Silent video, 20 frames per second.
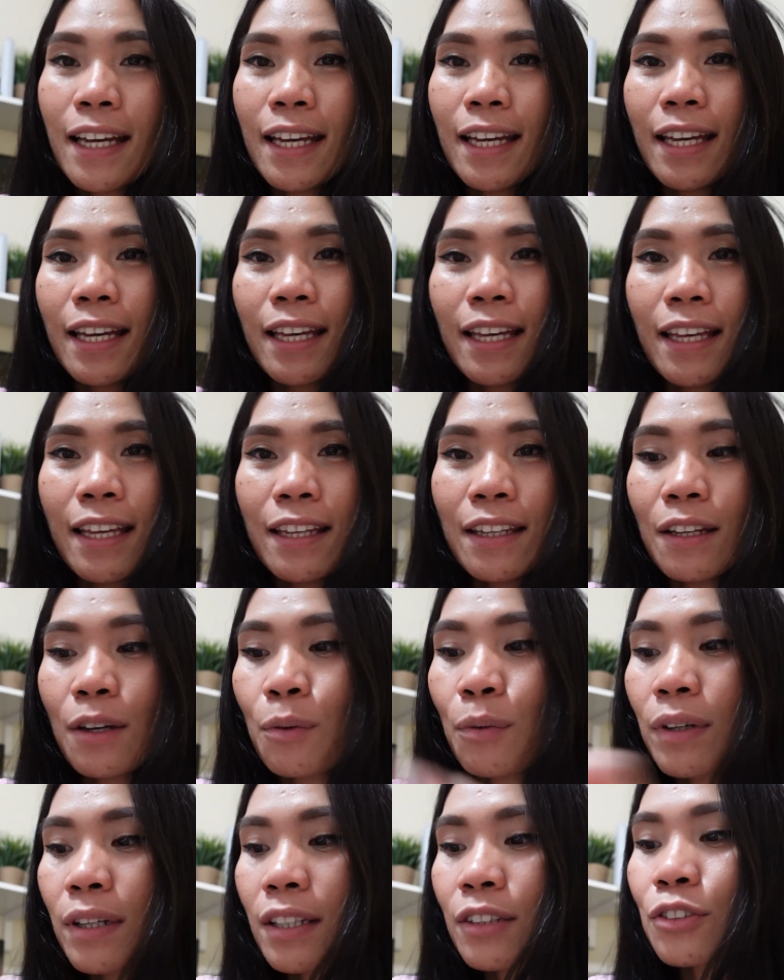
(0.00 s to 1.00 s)
And I
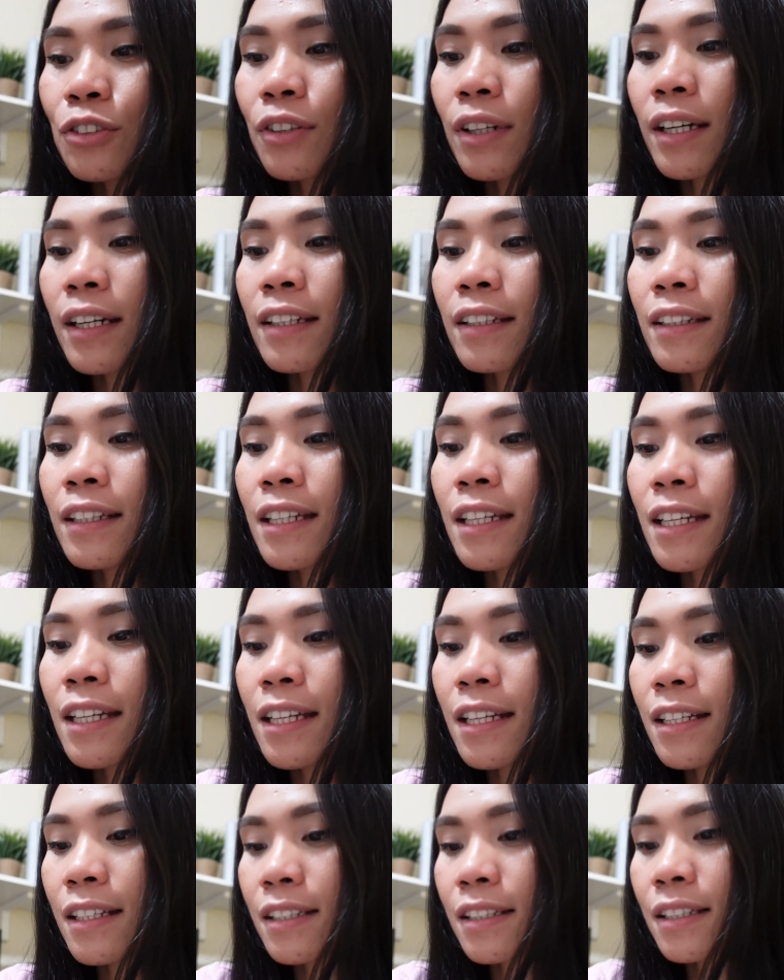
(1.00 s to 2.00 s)
want to try
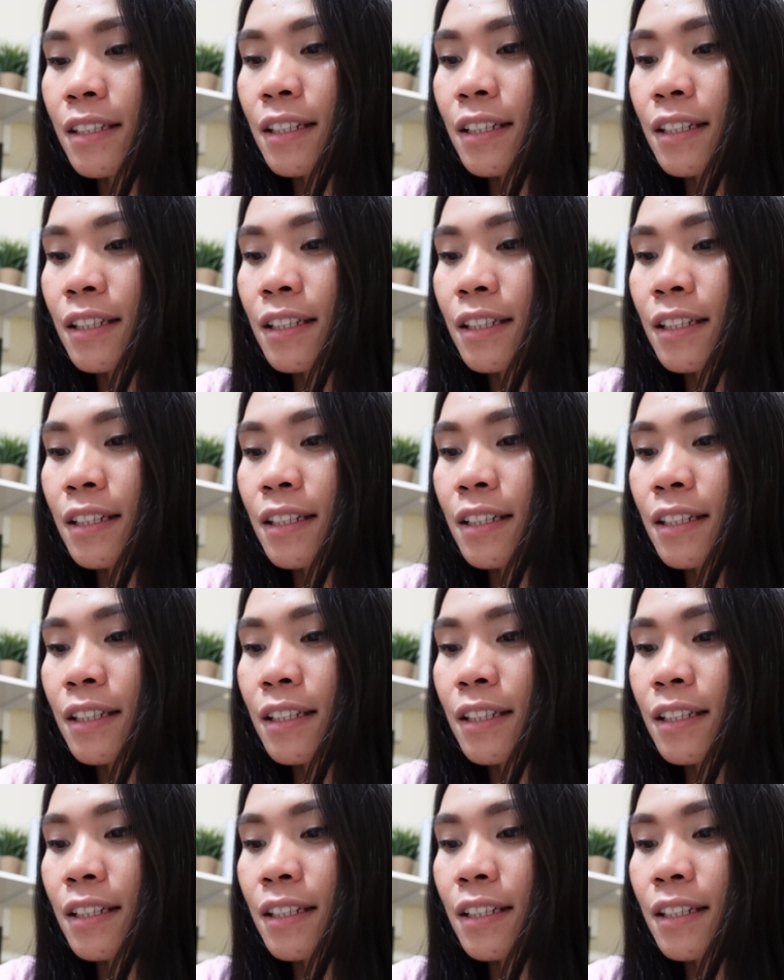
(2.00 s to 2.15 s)
these